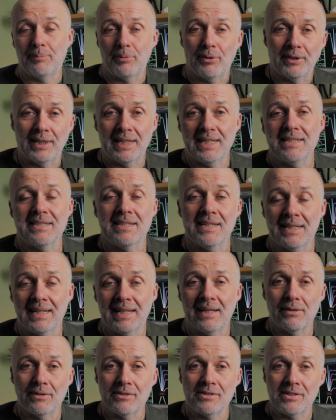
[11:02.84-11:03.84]
up on 18
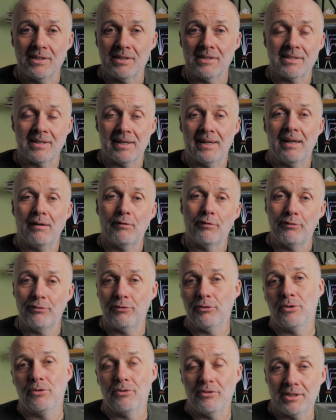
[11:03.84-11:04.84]
hours since I ate
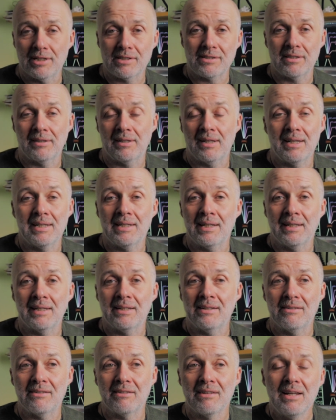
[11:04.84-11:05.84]
food yesterday,
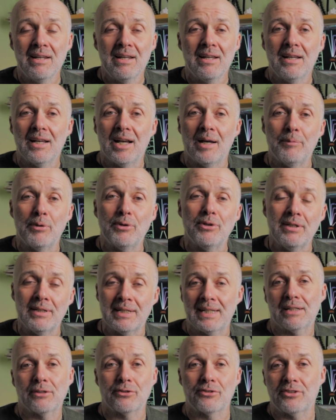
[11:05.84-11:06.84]
and I'm only
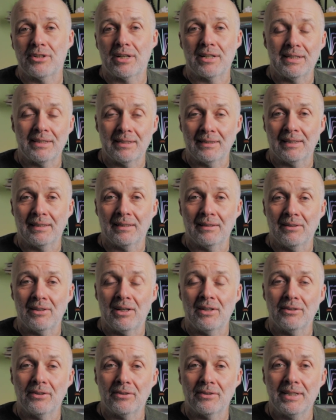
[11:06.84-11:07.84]
now starting a little
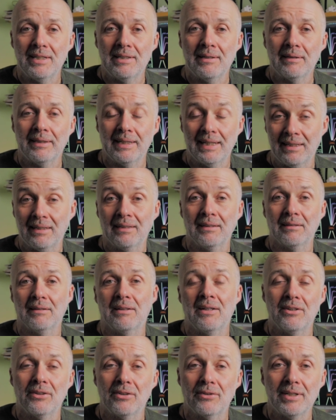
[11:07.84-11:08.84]
hungry, getting a
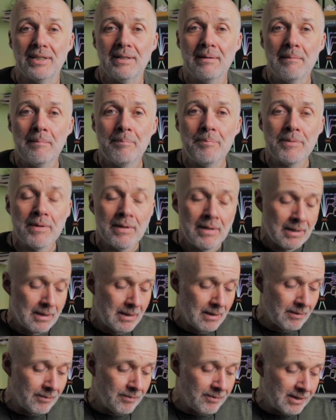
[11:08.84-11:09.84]
little hungry.
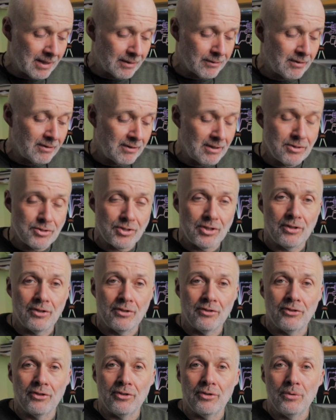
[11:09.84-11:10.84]
The other things you
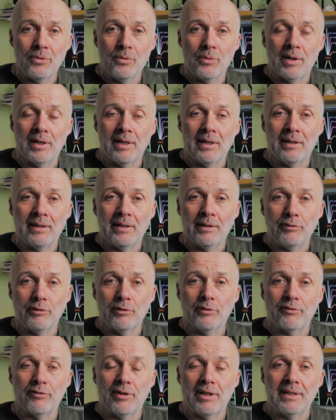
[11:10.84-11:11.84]
can do if
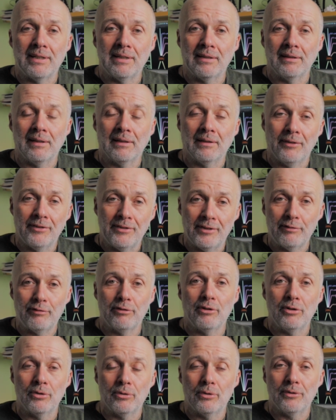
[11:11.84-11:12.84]
you're finding it a little
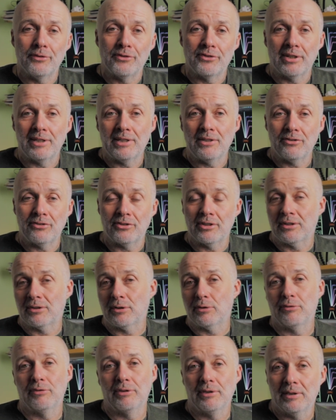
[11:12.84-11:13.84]
difficult, say you start
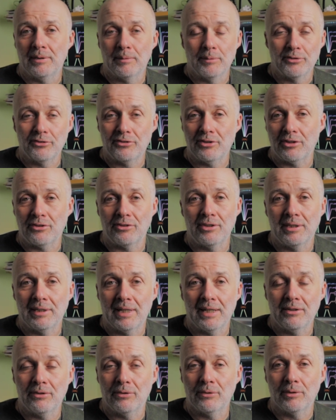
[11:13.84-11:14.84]
off on a
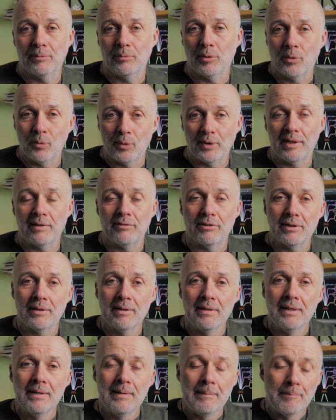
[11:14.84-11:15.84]
16-8 or whatever,